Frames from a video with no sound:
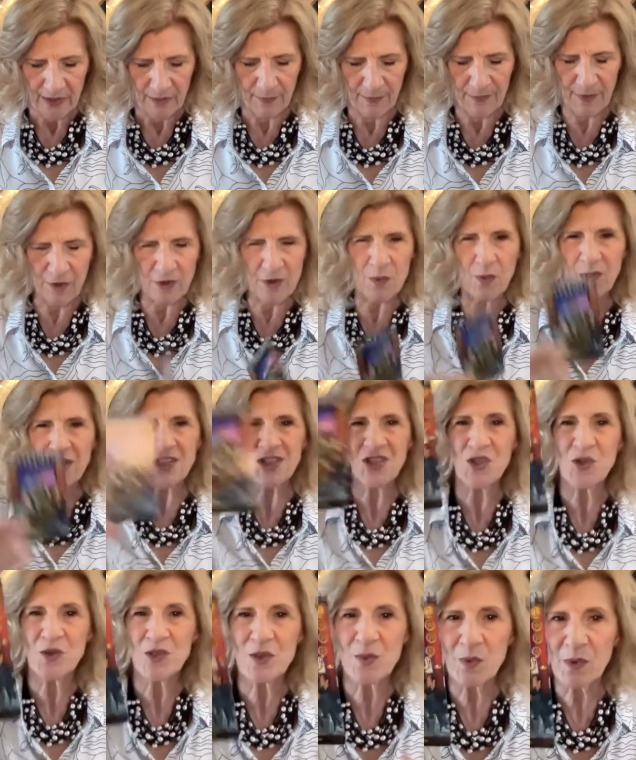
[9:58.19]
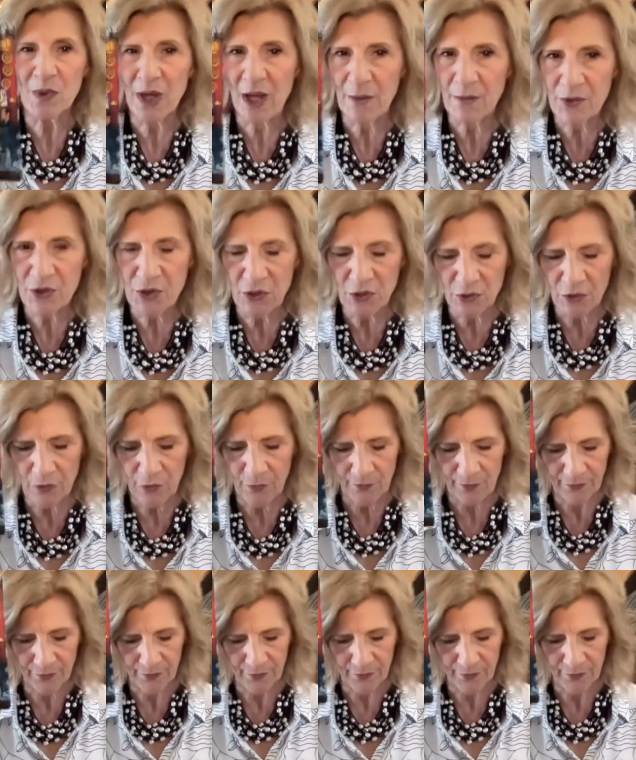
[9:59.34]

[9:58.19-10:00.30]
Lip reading: Because what is yours will come to you.